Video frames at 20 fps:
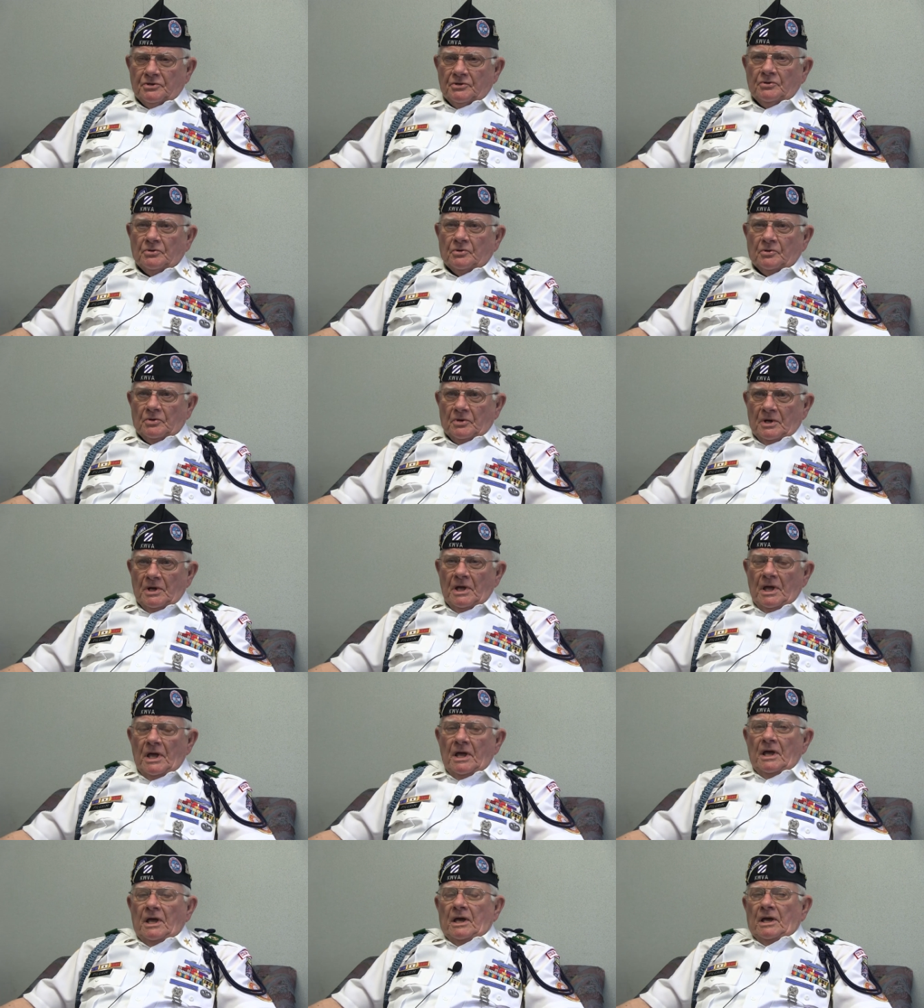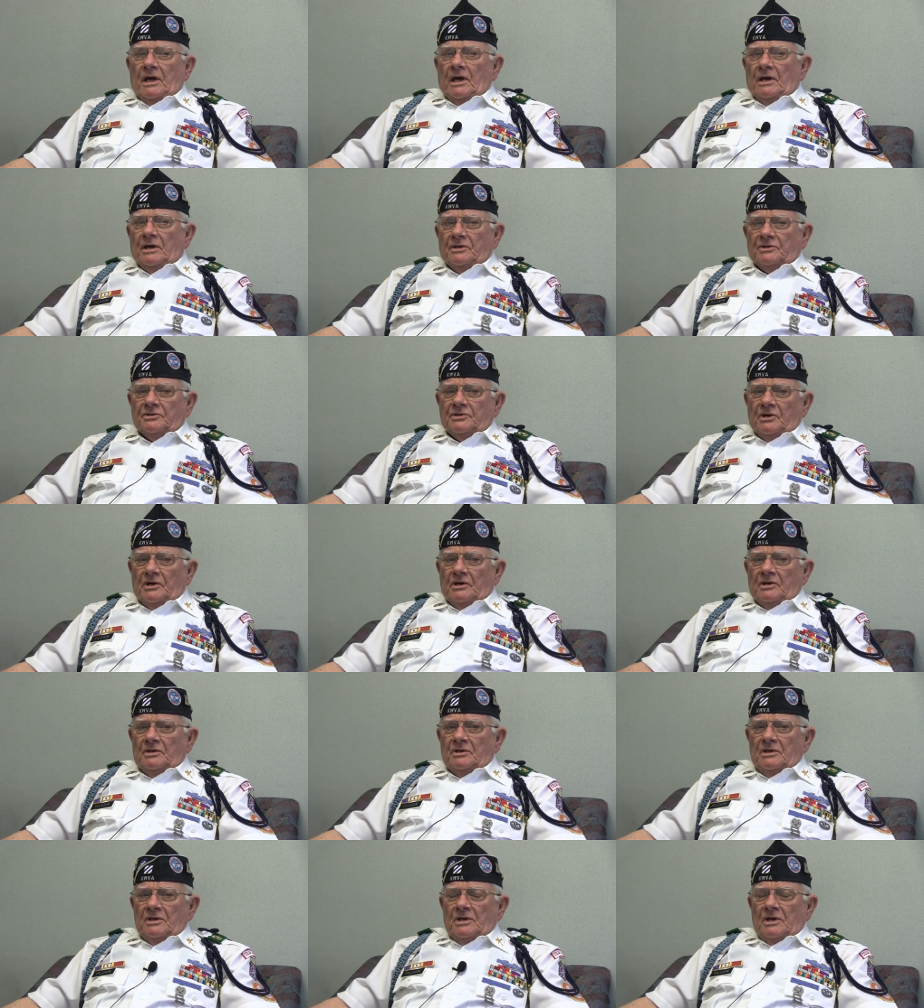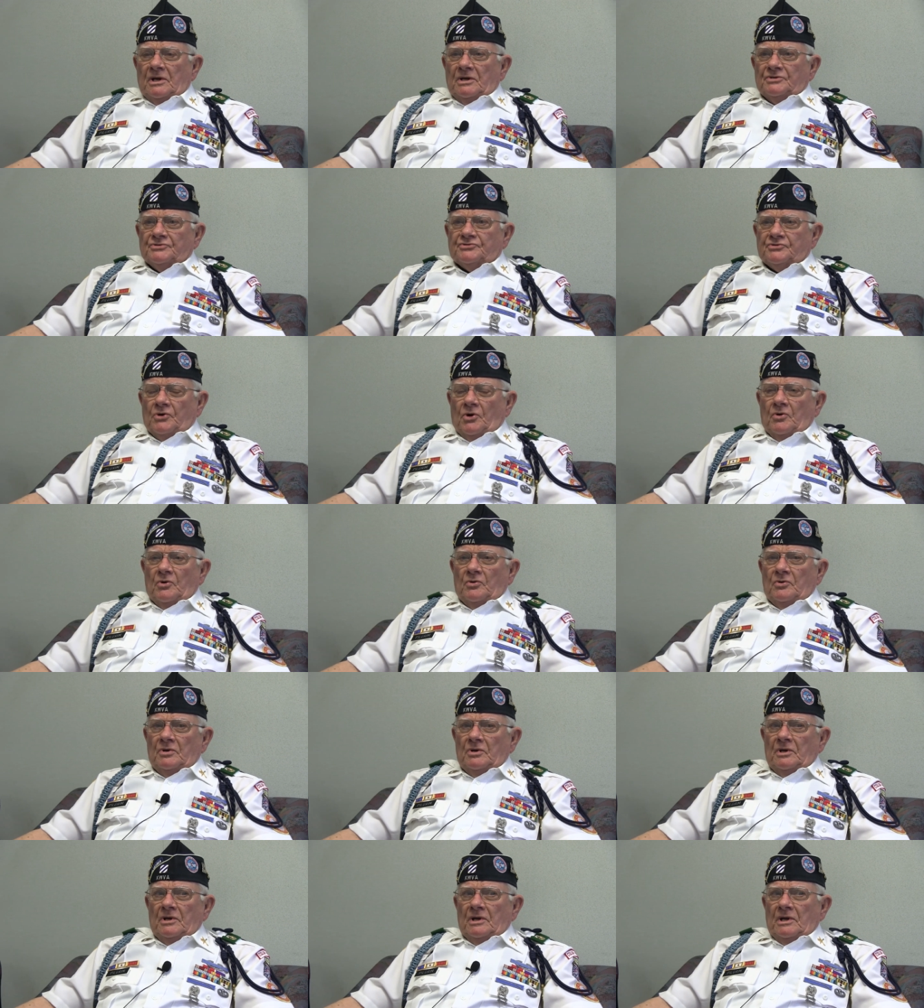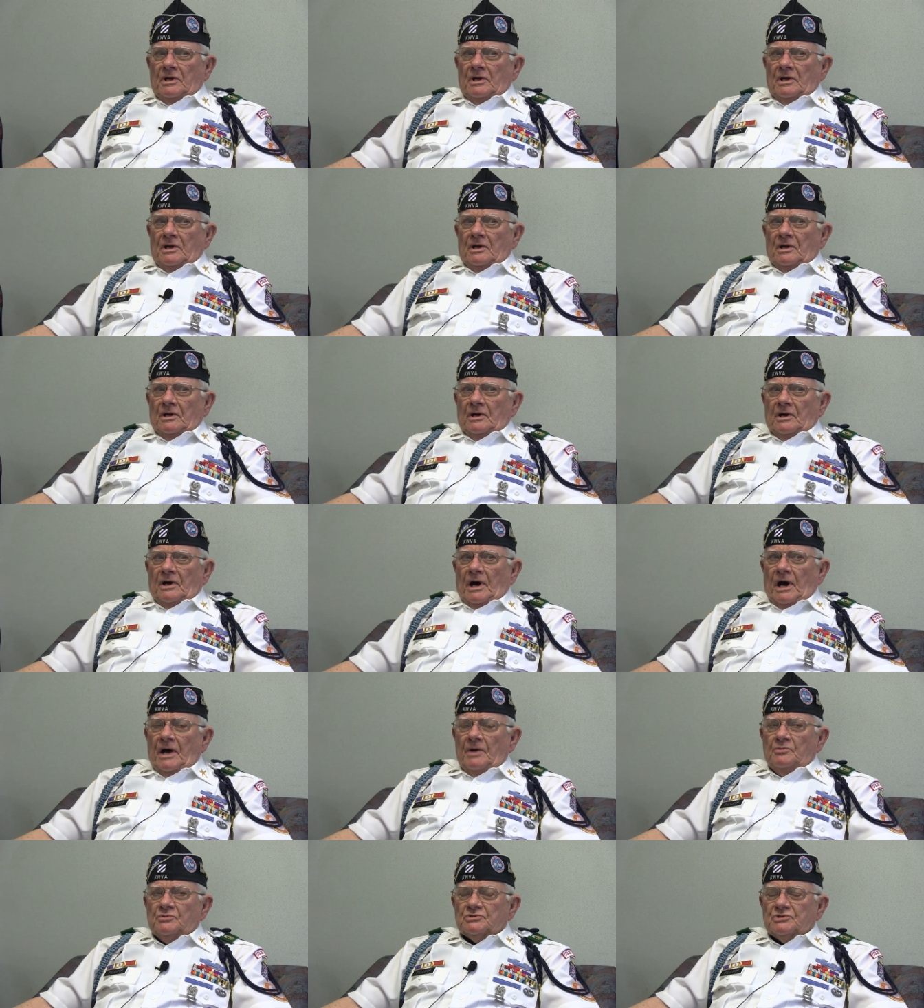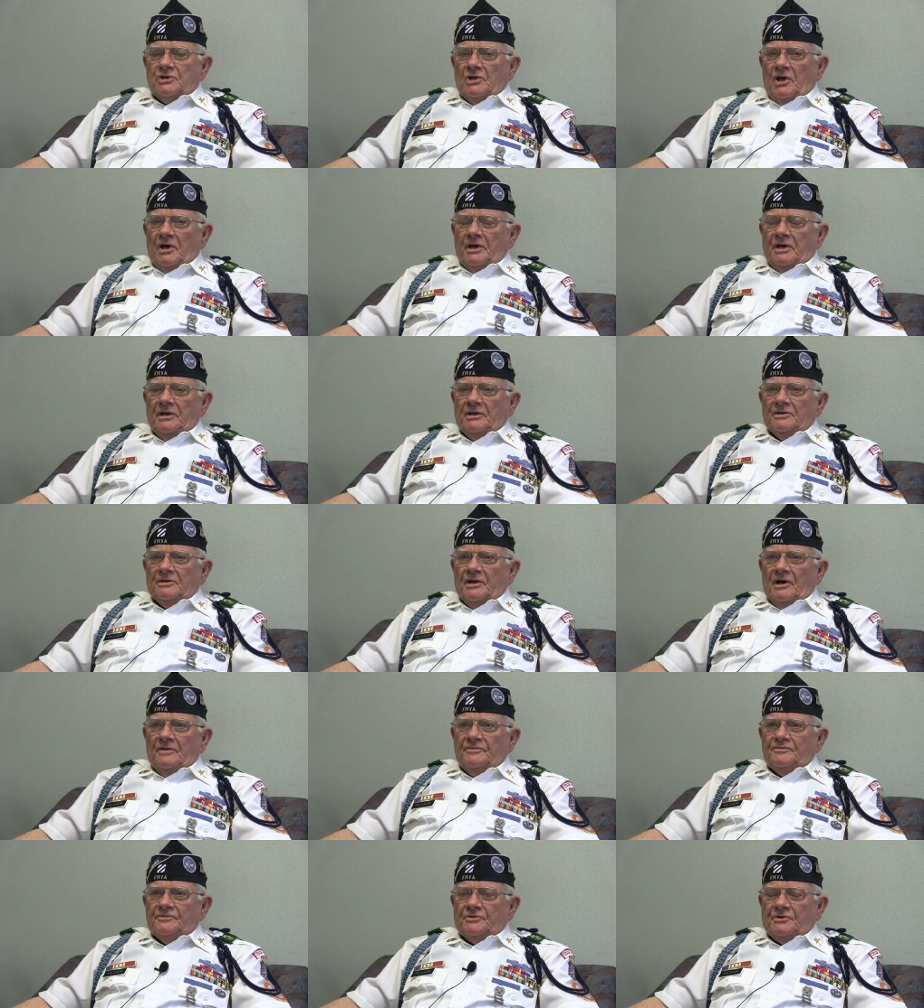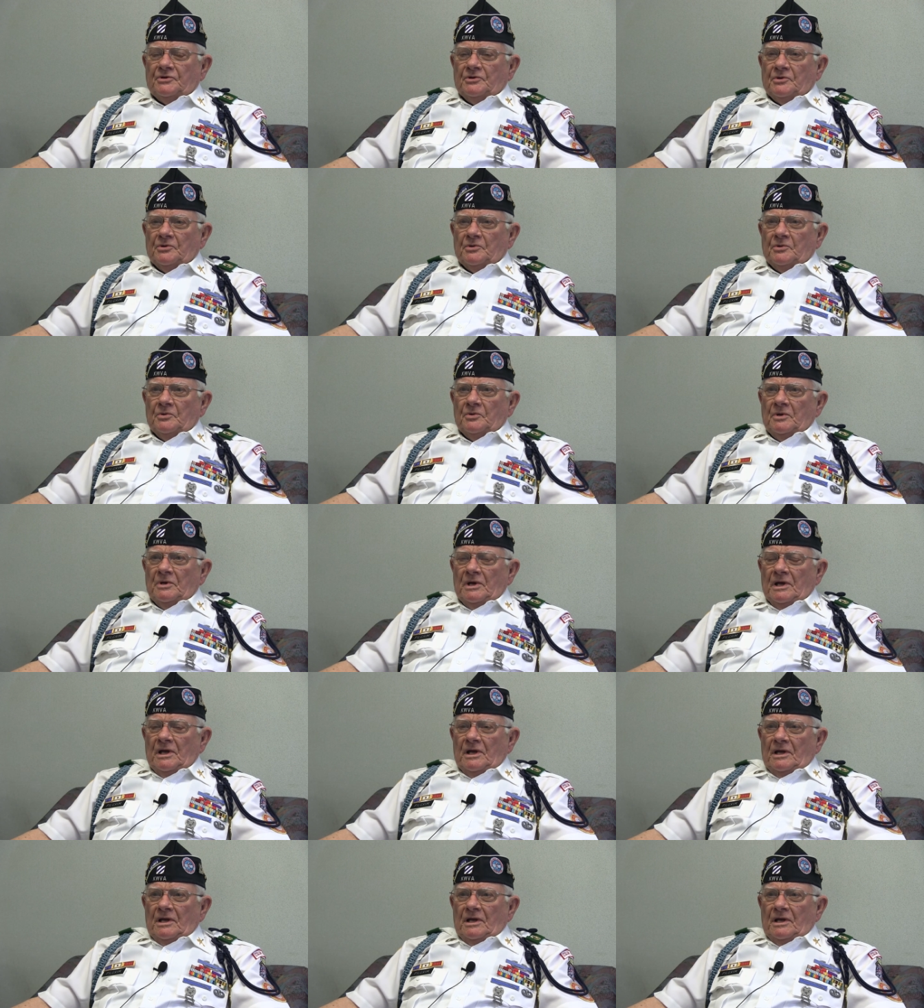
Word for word: too, and so I was lucky enough to